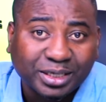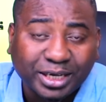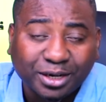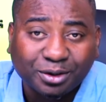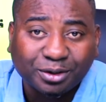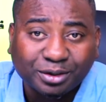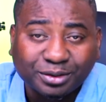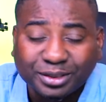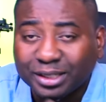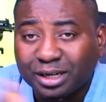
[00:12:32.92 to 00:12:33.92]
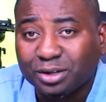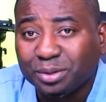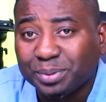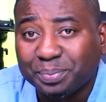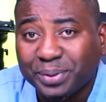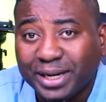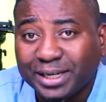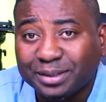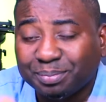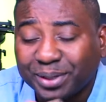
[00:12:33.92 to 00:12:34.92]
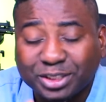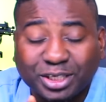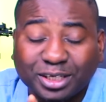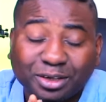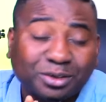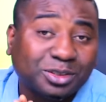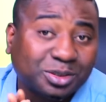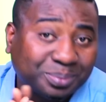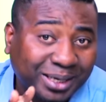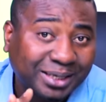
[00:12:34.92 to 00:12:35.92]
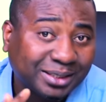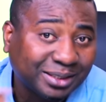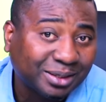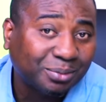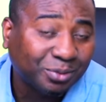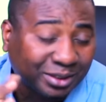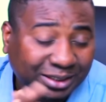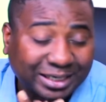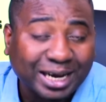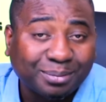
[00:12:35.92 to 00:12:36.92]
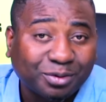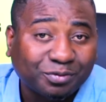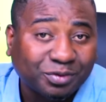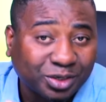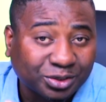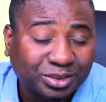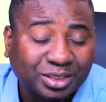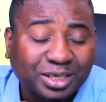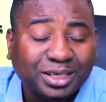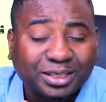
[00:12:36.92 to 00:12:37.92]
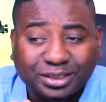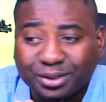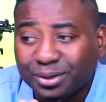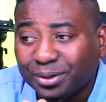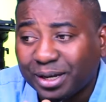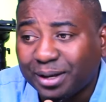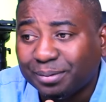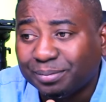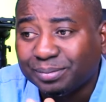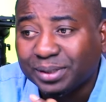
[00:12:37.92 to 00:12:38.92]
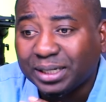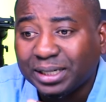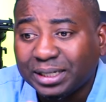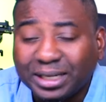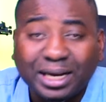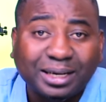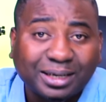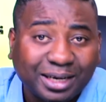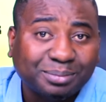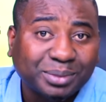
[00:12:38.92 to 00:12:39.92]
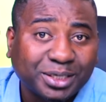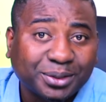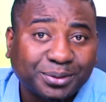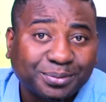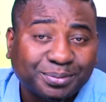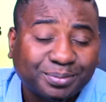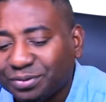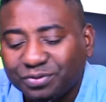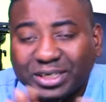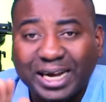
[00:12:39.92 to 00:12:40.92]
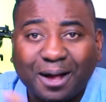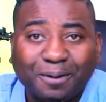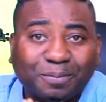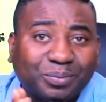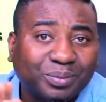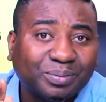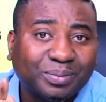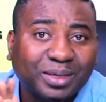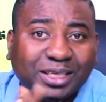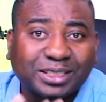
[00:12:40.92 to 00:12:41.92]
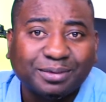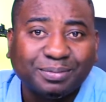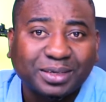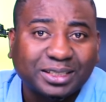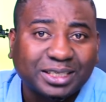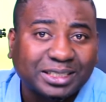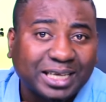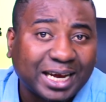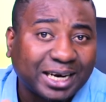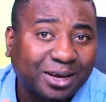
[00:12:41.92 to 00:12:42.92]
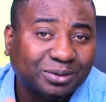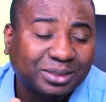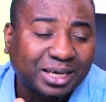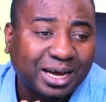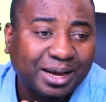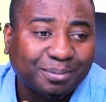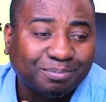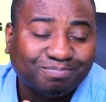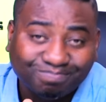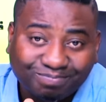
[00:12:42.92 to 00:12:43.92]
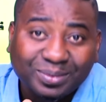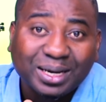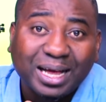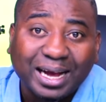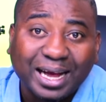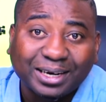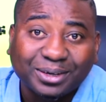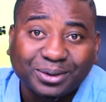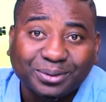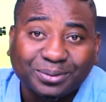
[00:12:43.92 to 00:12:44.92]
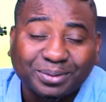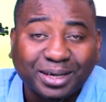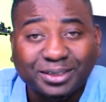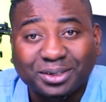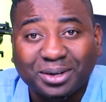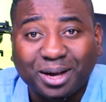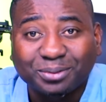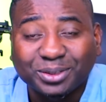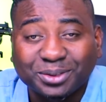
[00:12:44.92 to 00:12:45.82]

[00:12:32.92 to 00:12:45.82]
you know, you're not gonna be paid, but you're not gonna spend one dime of yours. So yeah, let me know. But for now, it's a sign out. I gotta go, and you know how we